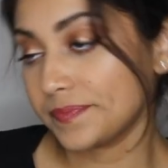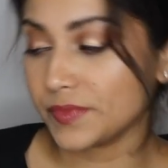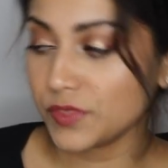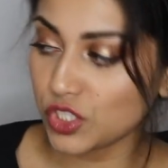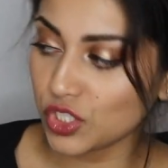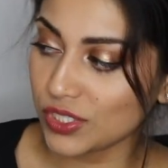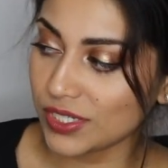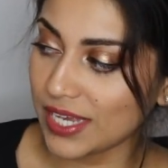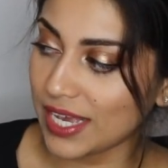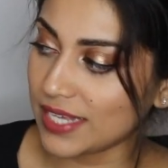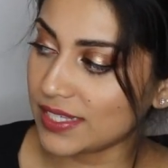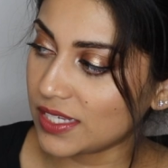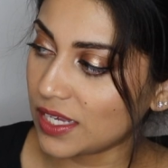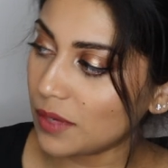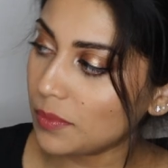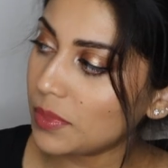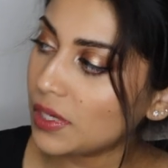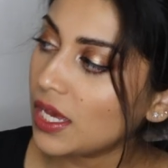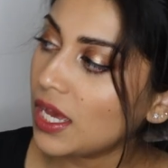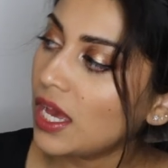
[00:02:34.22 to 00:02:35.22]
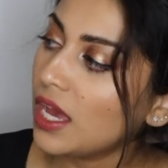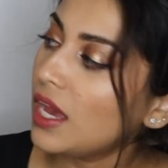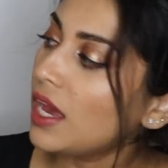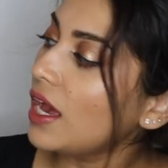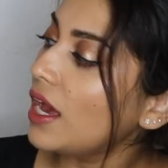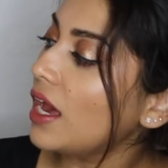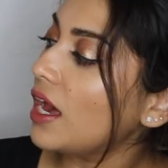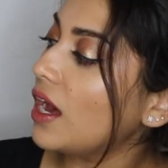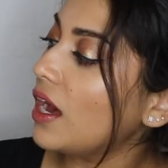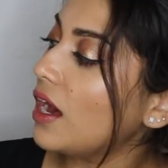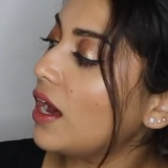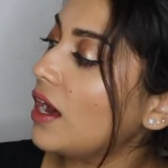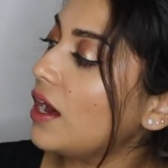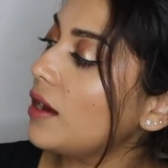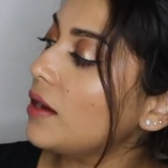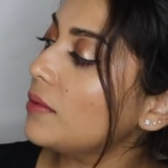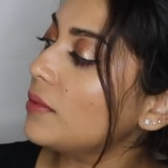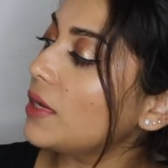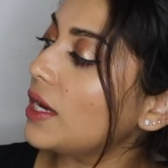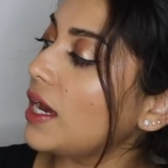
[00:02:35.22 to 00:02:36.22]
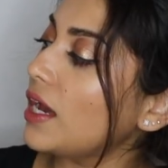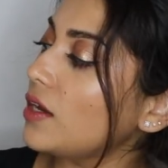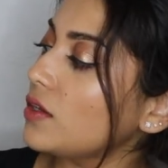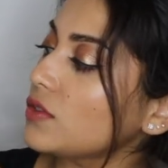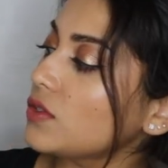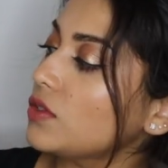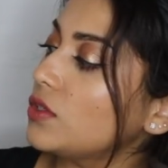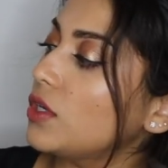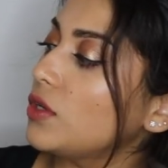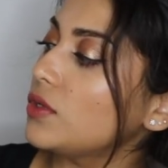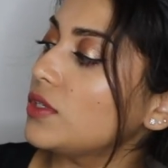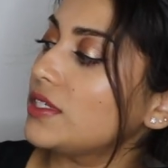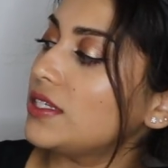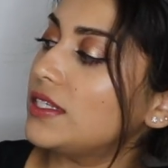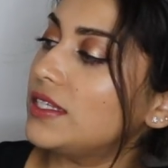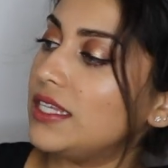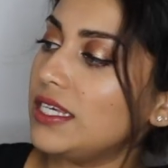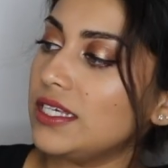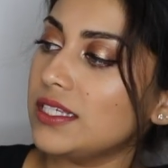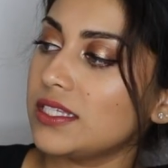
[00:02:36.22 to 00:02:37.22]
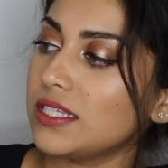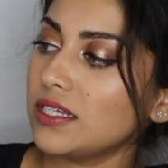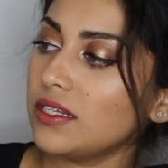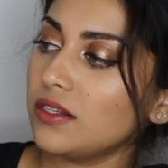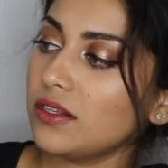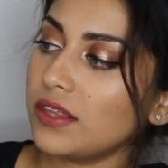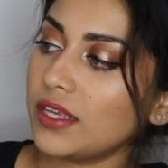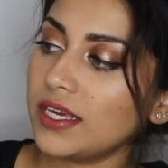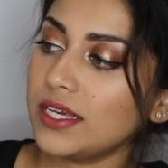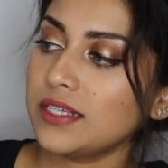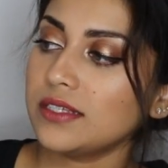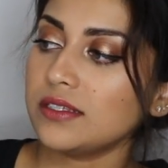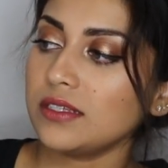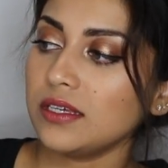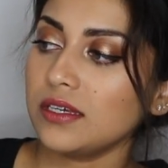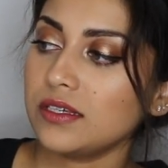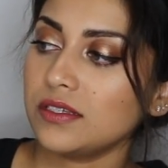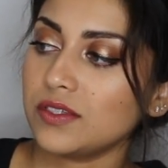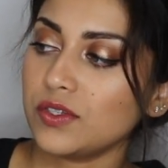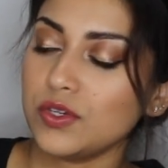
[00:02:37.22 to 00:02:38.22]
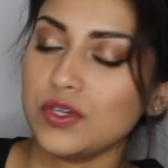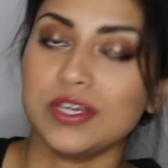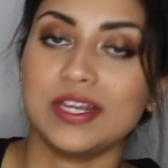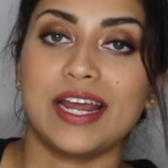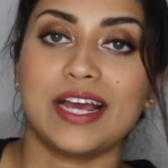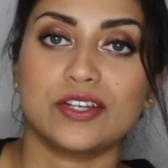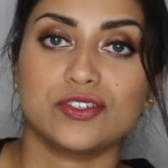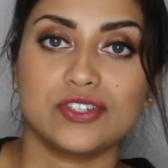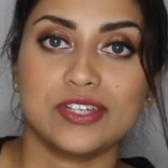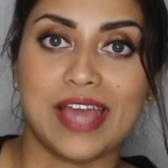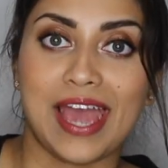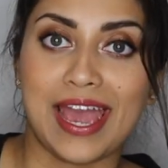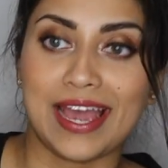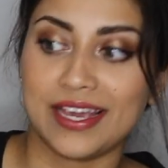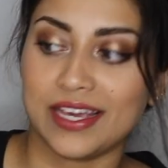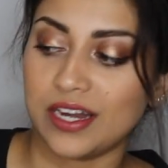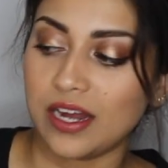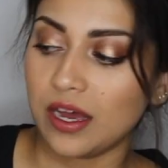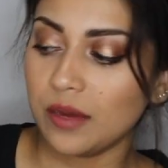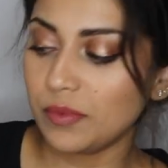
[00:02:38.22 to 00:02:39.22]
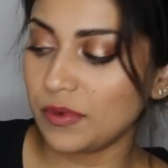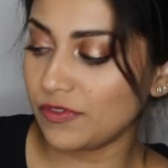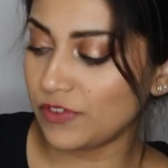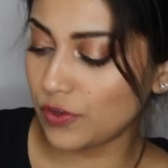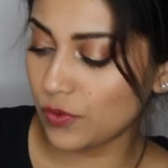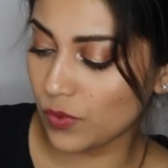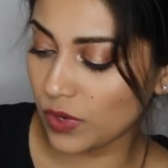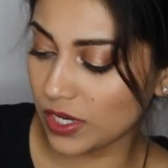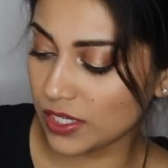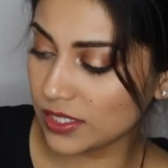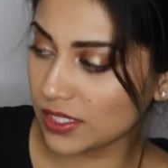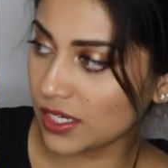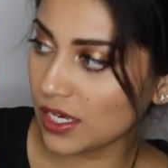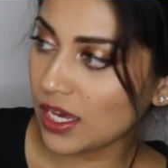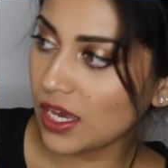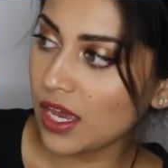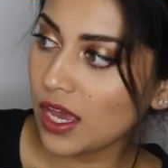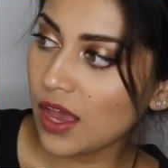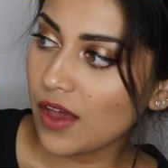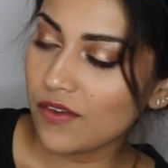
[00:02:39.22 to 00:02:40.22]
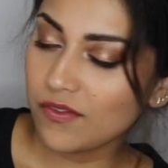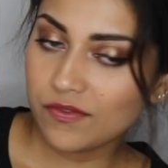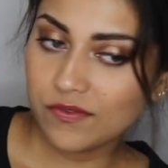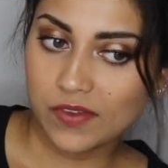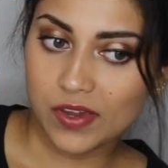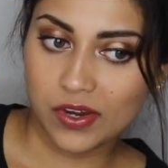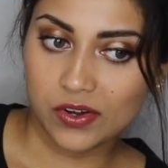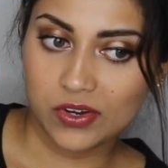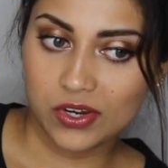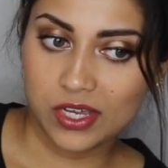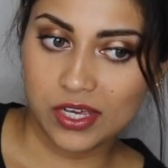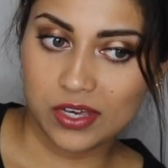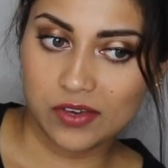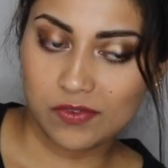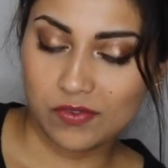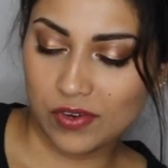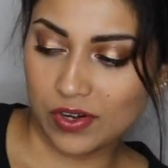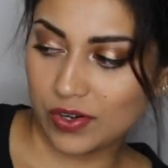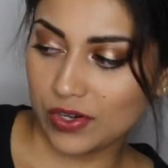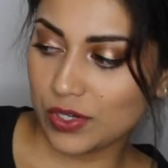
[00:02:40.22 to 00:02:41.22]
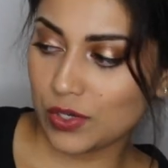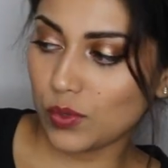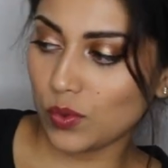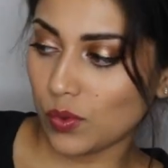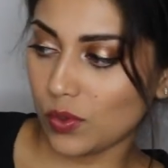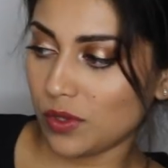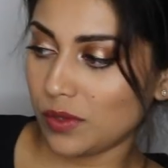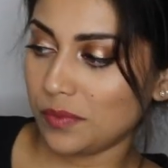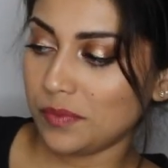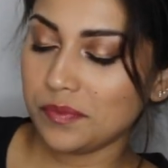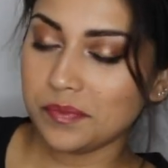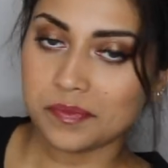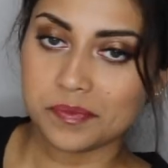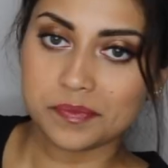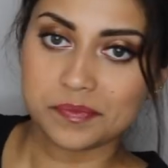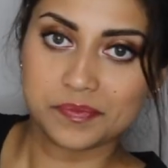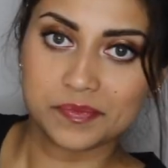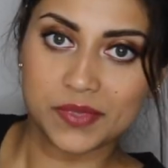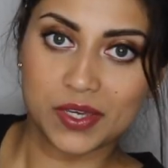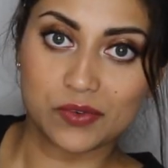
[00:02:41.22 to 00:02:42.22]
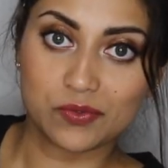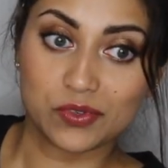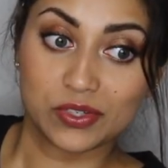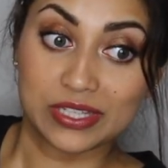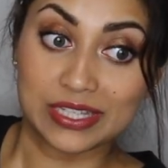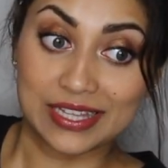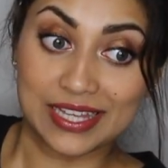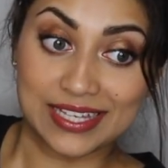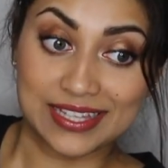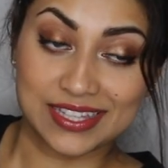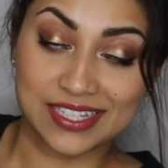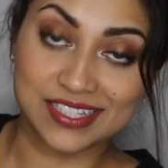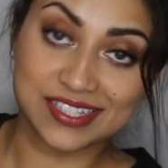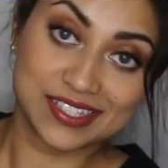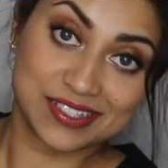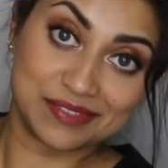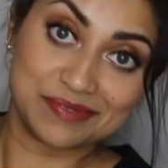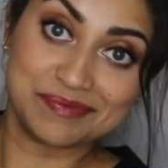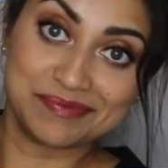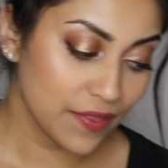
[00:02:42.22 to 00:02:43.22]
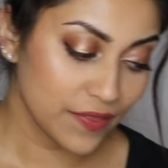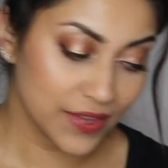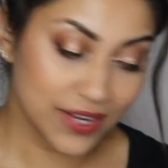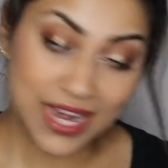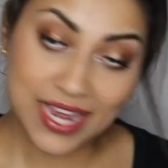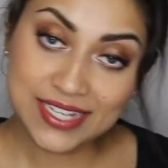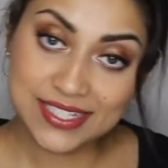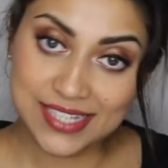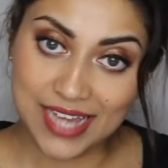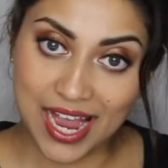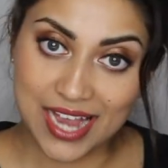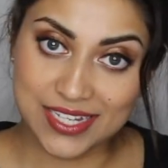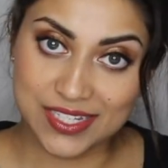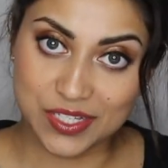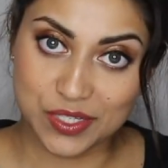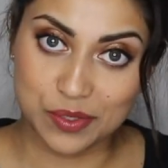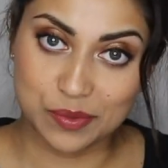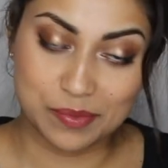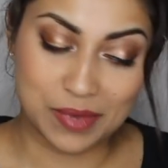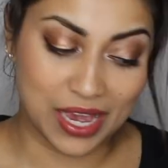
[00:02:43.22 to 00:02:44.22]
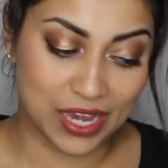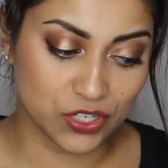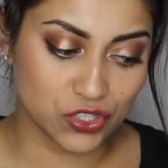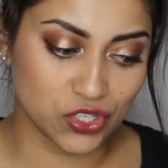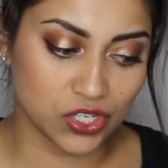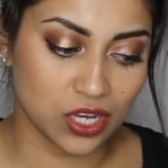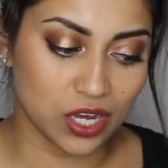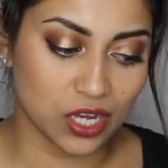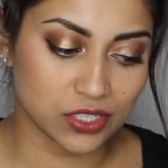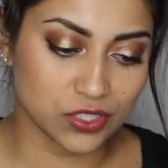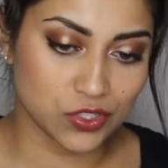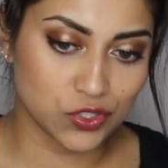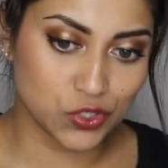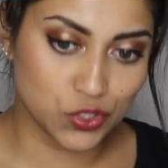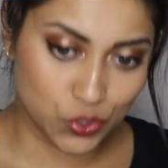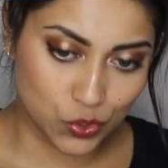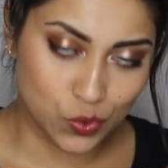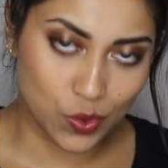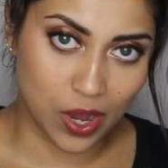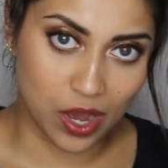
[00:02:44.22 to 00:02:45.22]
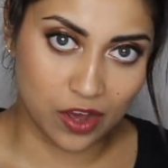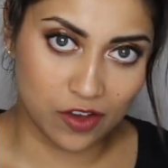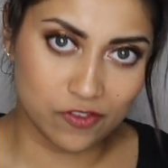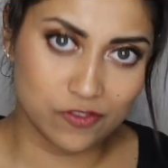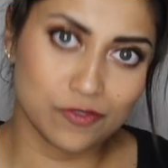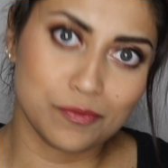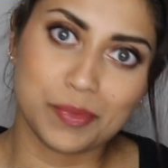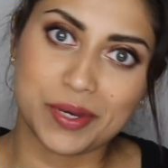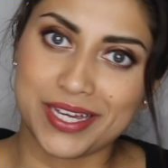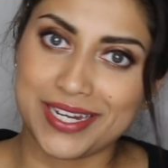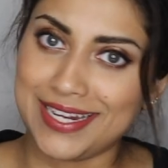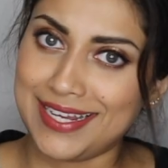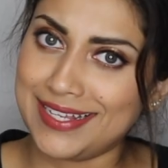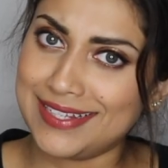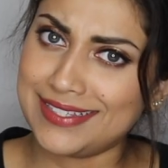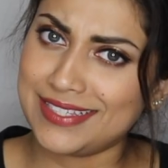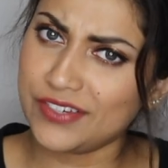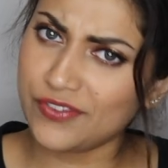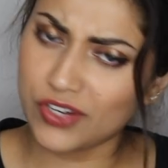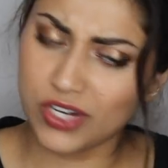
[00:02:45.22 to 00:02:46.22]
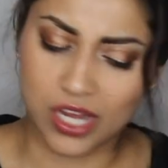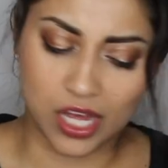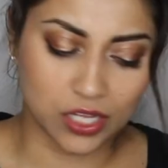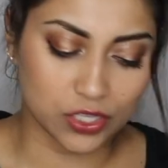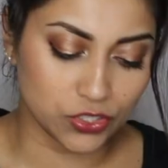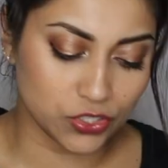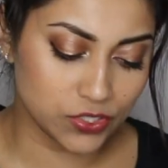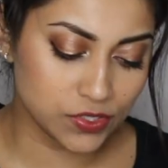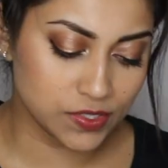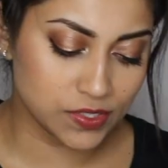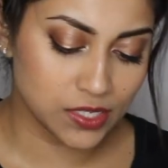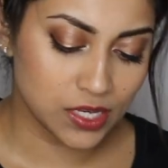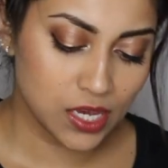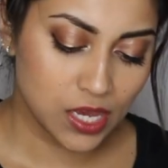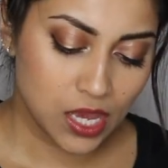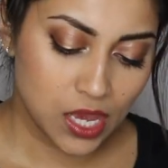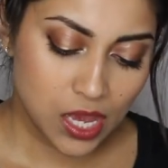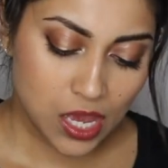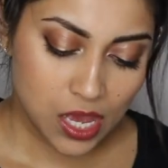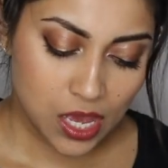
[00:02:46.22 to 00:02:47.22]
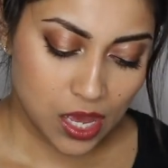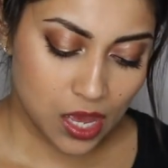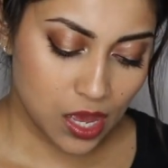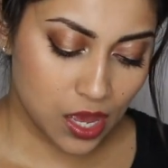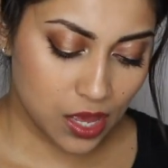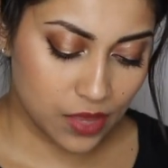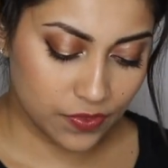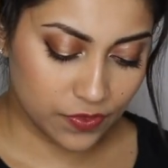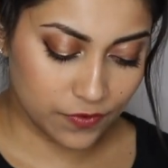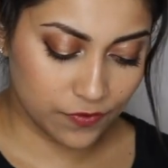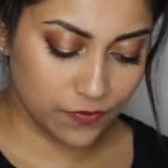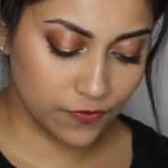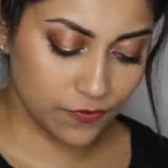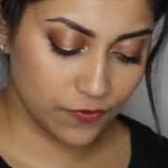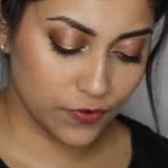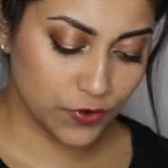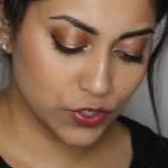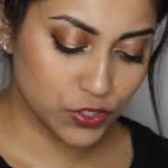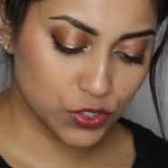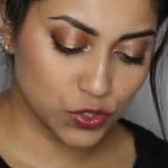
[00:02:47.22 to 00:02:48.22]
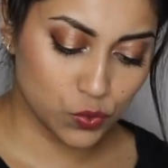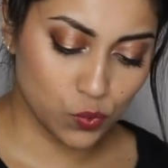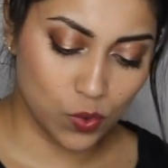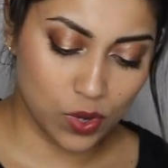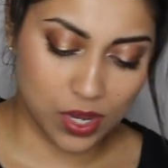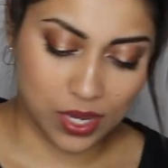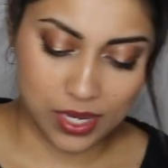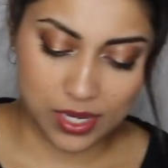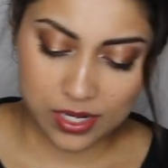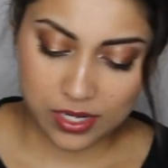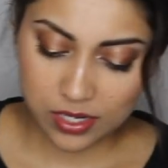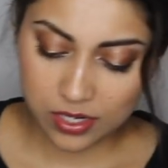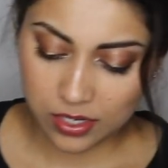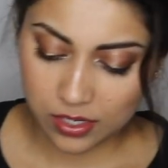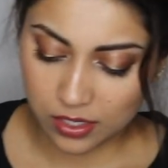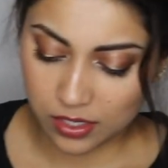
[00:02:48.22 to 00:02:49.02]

Just a heads up. Um, I also noticed these little things so you can actually hang it up if you want. Very, very cool. I really like this. The next item I actually got two of, but in different colors. The first one